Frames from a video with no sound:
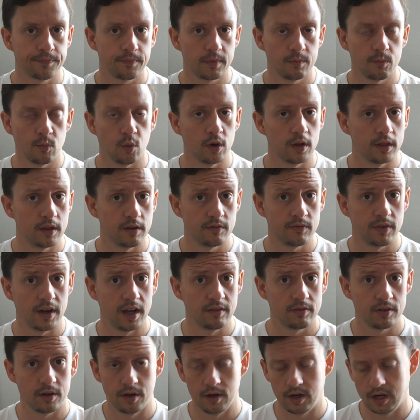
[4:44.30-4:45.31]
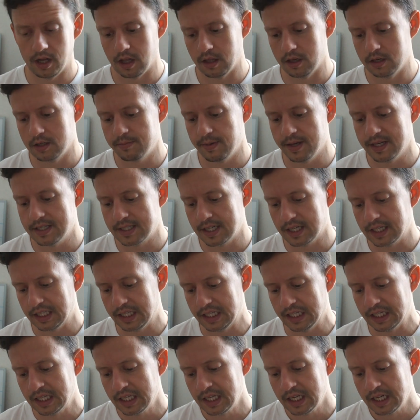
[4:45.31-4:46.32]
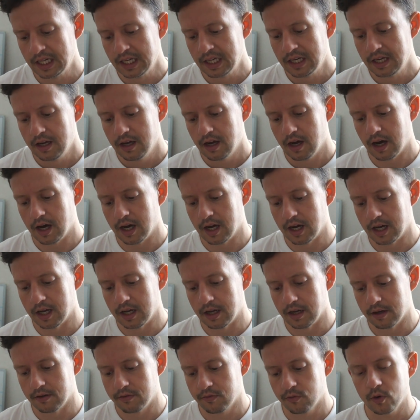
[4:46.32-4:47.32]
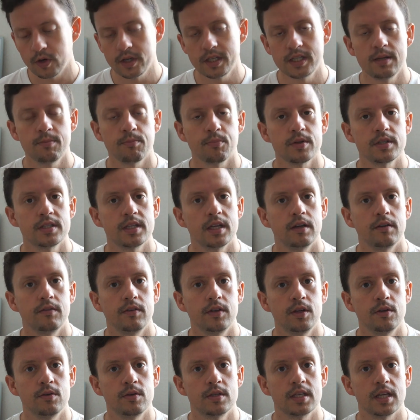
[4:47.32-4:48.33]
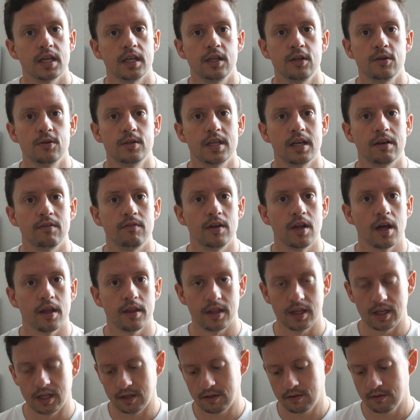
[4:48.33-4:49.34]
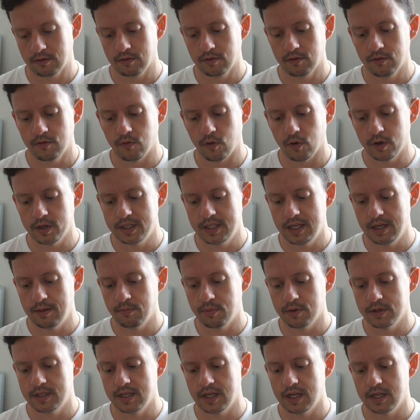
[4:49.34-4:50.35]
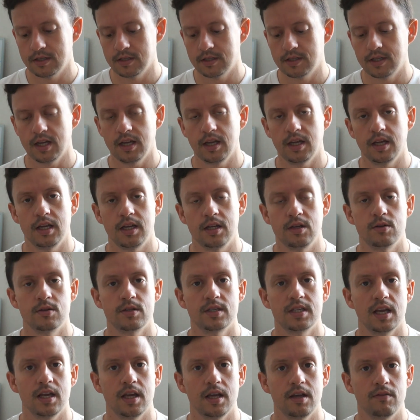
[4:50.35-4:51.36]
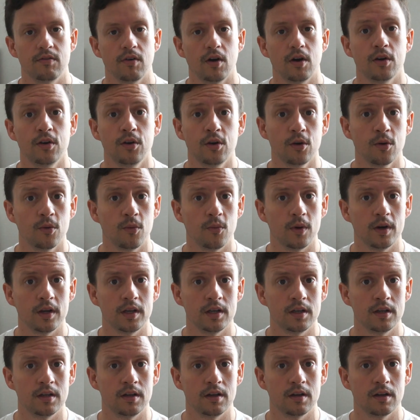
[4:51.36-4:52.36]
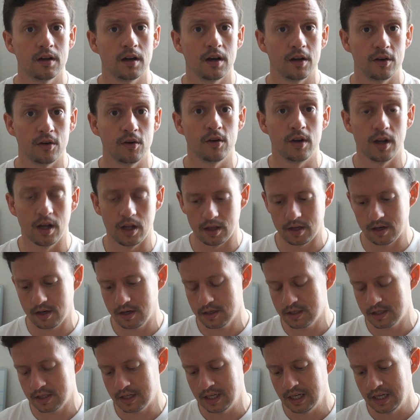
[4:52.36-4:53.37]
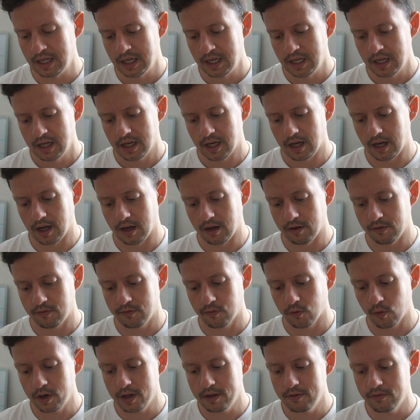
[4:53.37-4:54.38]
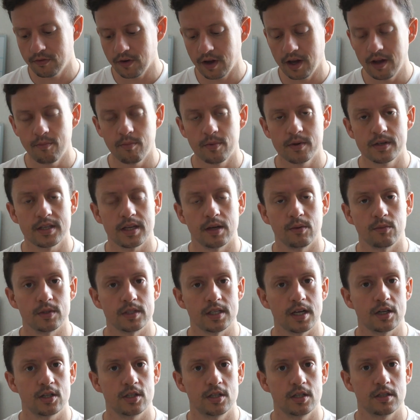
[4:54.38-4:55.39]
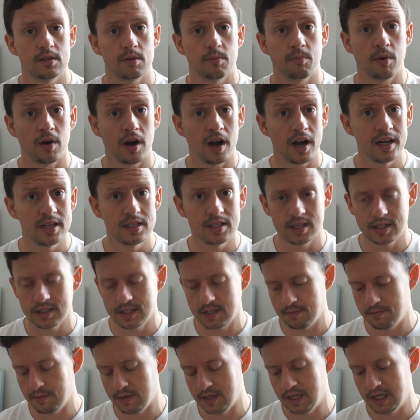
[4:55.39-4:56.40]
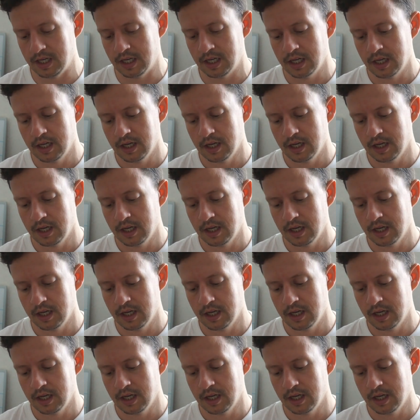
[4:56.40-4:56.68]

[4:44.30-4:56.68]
more than $500 basically. 14% of you said you save nothing. 14% say you save under $100. 45% was actually surprising to me,